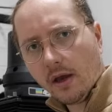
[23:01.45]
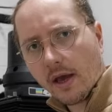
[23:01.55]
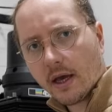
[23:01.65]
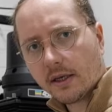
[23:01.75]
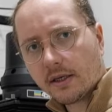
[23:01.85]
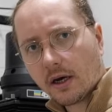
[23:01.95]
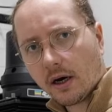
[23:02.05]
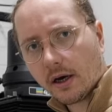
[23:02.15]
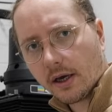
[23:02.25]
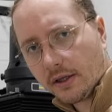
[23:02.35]
and
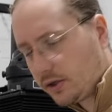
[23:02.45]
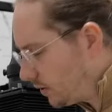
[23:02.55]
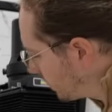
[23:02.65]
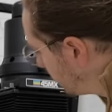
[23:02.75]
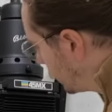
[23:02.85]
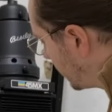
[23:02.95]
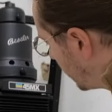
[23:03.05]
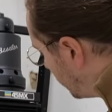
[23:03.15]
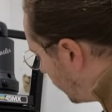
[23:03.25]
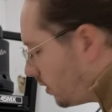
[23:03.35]
I took
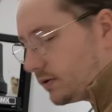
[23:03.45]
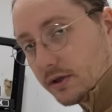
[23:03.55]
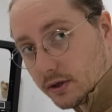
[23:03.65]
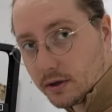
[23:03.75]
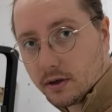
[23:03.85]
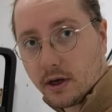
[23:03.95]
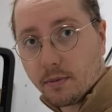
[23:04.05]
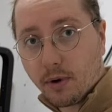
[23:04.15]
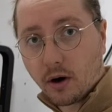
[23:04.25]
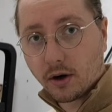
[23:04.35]
the motor
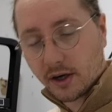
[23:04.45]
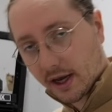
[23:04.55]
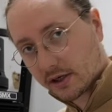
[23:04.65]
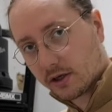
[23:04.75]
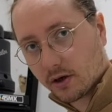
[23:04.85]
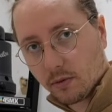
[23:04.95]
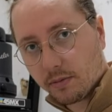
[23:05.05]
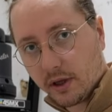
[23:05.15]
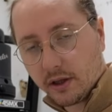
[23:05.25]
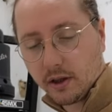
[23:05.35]
apart actually
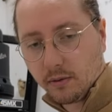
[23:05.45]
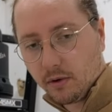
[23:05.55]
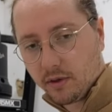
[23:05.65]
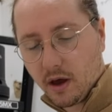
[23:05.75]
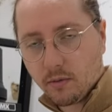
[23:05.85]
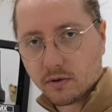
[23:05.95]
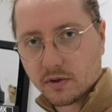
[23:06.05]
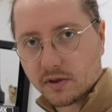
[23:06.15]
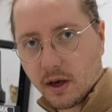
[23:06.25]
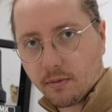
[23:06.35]
completely, but that
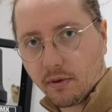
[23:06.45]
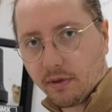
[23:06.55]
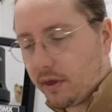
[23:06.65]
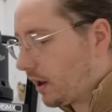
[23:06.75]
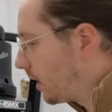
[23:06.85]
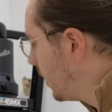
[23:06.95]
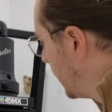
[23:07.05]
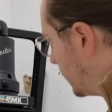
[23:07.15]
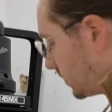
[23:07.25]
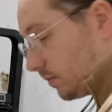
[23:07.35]
was a separate thing.
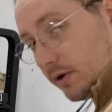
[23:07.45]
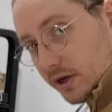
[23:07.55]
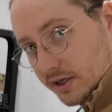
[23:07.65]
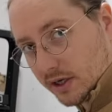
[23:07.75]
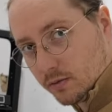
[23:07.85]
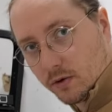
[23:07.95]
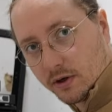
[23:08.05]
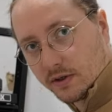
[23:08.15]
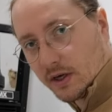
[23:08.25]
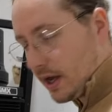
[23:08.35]
So what I did
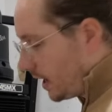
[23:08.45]
was